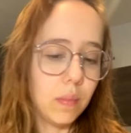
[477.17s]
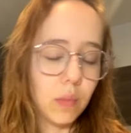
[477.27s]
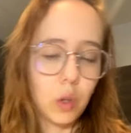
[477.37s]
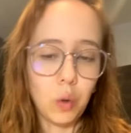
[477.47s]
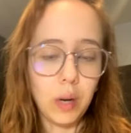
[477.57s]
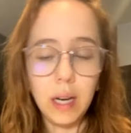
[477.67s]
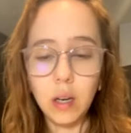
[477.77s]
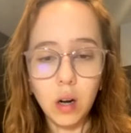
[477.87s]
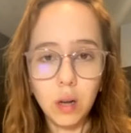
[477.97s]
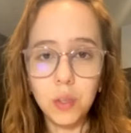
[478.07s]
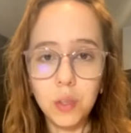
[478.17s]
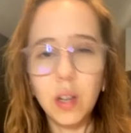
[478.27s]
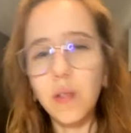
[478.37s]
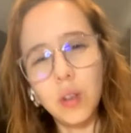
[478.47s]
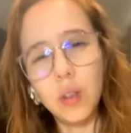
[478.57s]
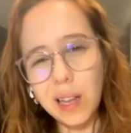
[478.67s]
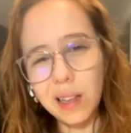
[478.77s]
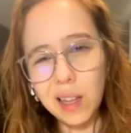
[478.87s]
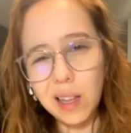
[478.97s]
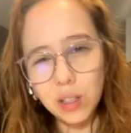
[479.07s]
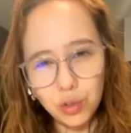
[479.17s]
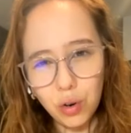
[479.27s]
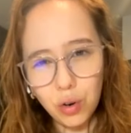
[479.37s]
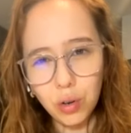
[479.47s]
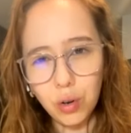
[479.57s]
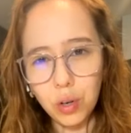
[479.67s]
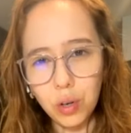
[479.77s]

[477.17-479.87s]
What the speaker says: great option if you don't like that strong coconut